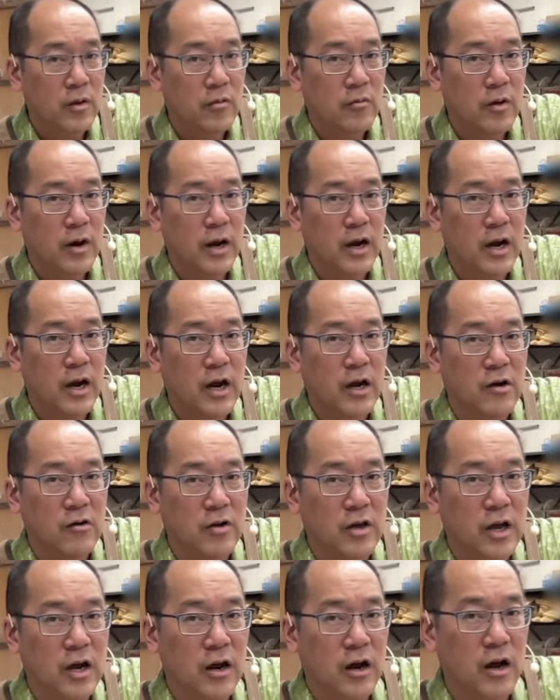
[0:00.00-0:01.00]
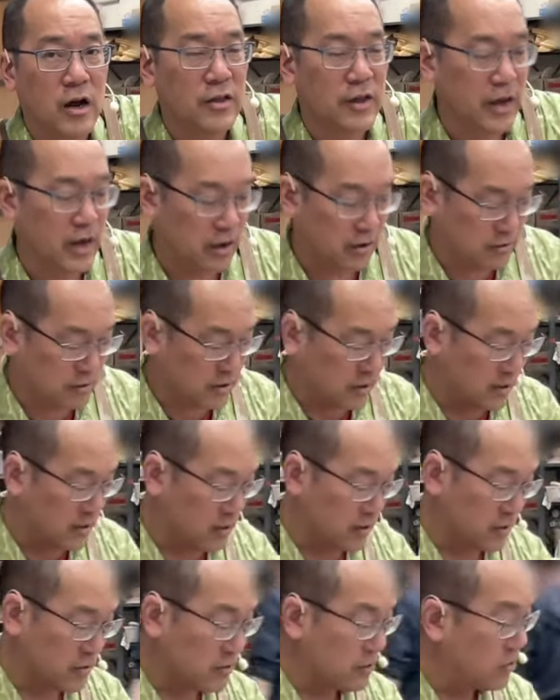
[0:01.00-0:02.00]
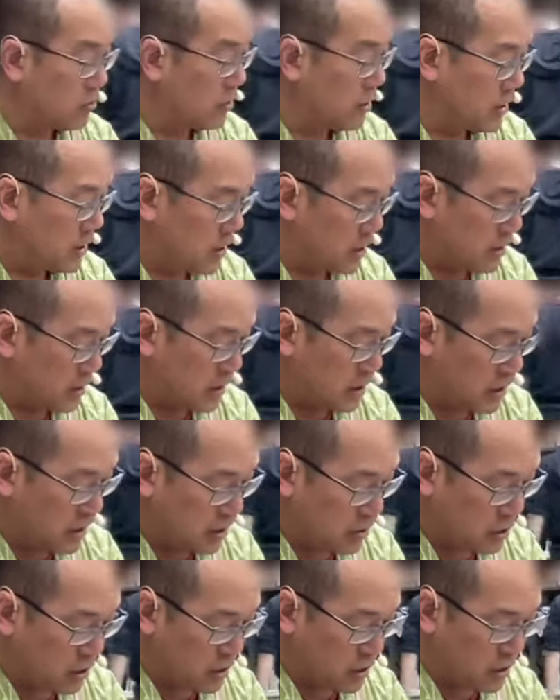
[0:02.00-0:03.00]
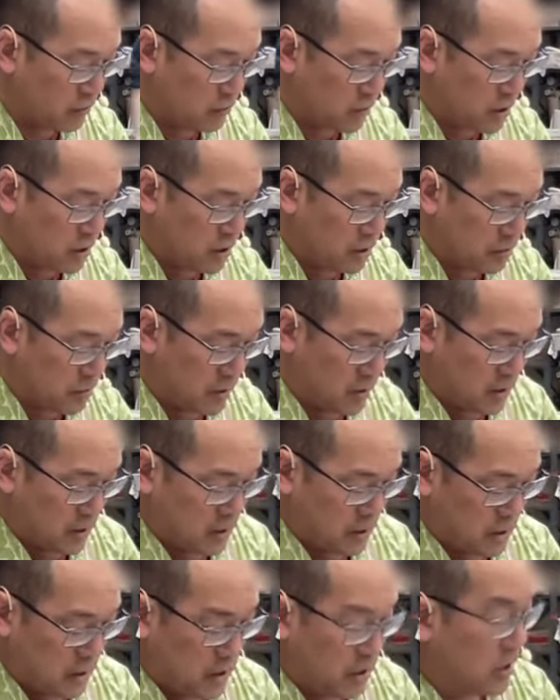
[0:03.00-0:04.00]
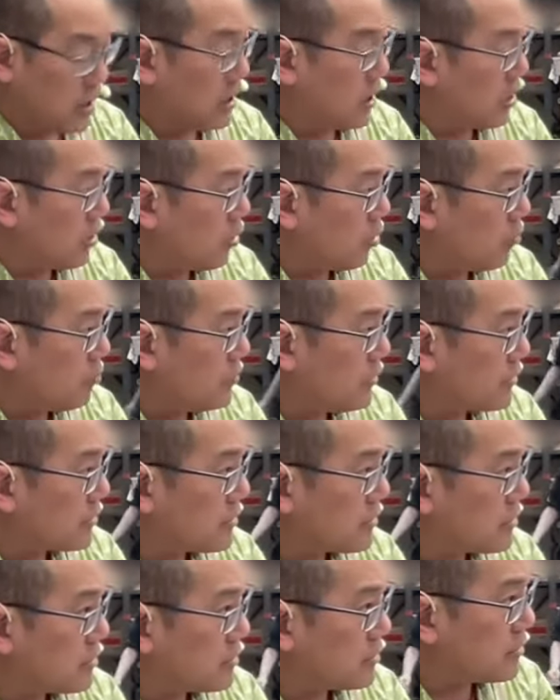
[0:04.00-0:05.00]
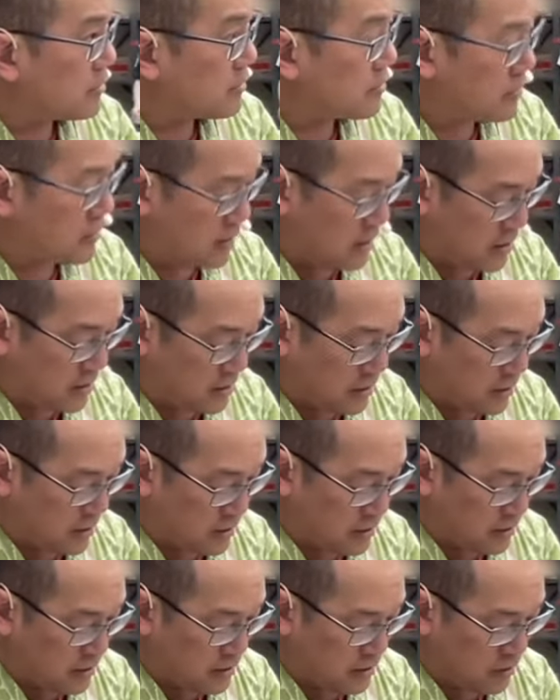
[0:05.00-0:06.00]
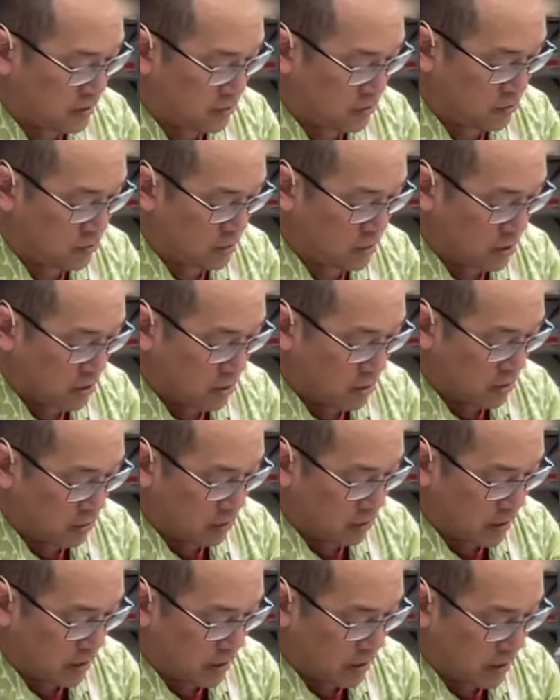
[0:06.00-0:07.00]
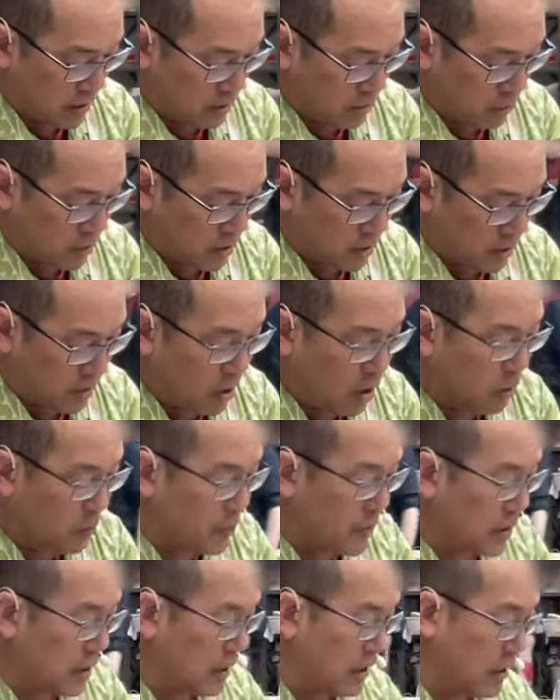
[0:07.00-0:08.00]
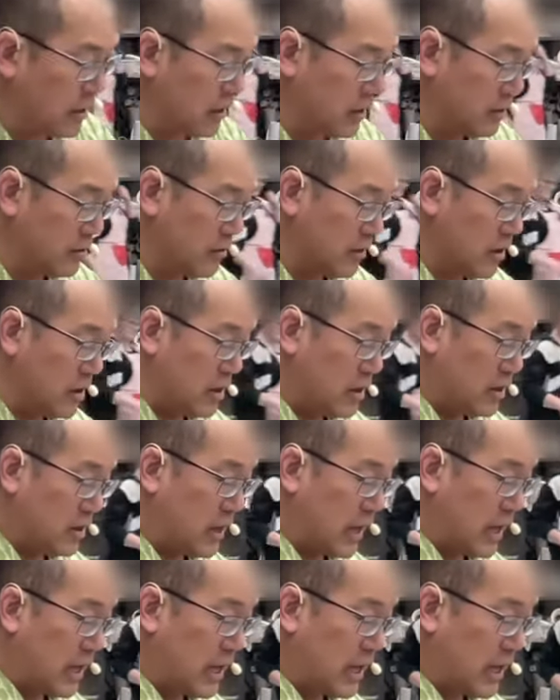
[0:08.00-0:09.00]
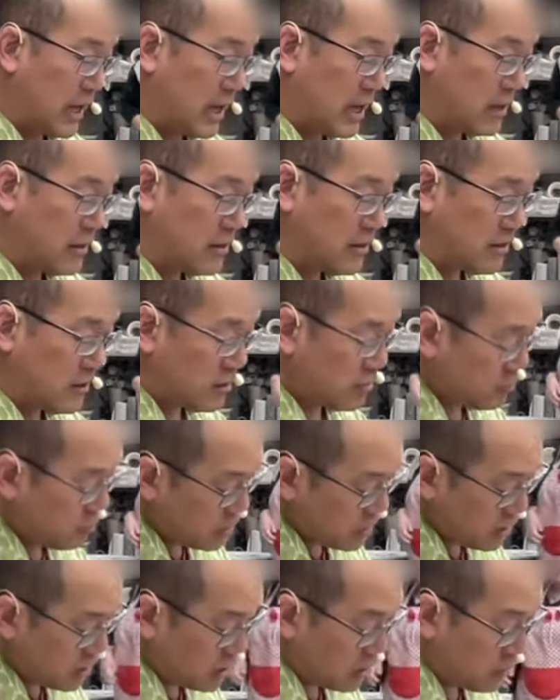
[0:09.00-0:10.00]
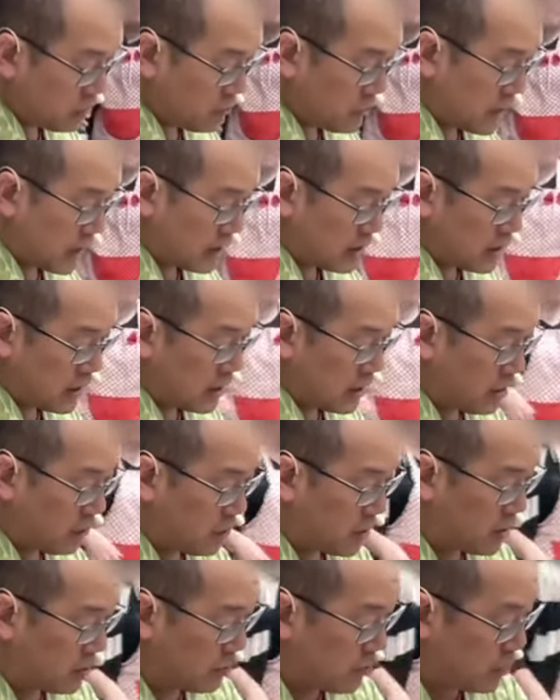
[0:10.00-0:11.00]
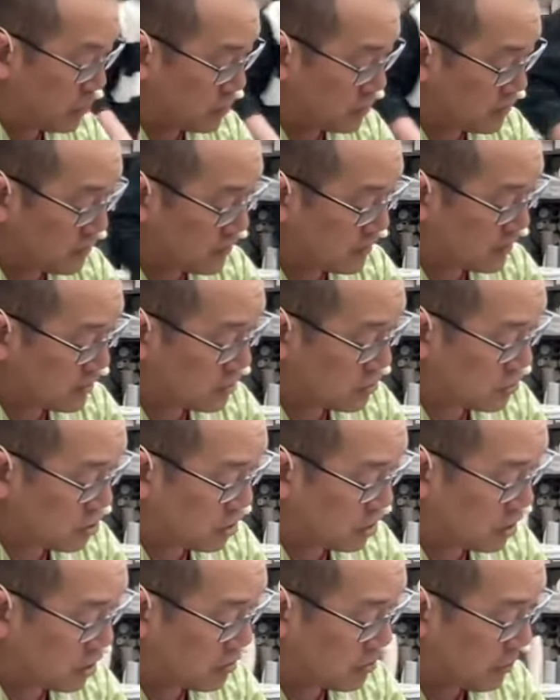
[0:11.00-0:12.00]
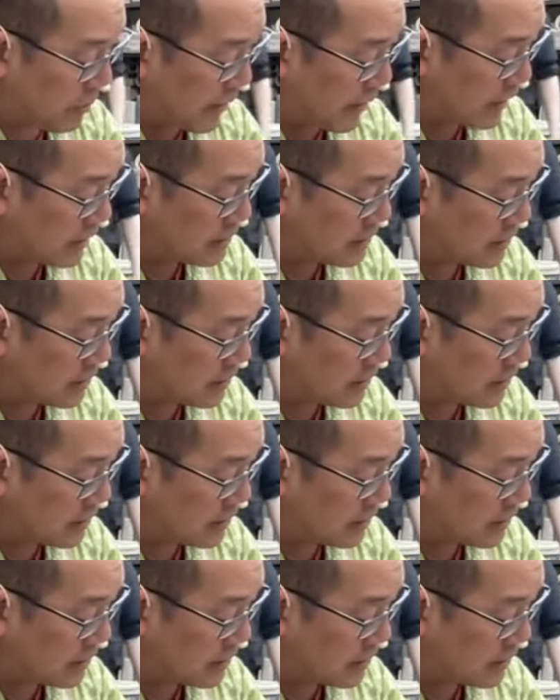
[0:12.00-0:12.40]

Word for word: right? I don't care how the outside looks. So get a chunky rib here. I hope this can sustain this, right? And what I'm hoping is that as this recurves back down, I want to push this chunk back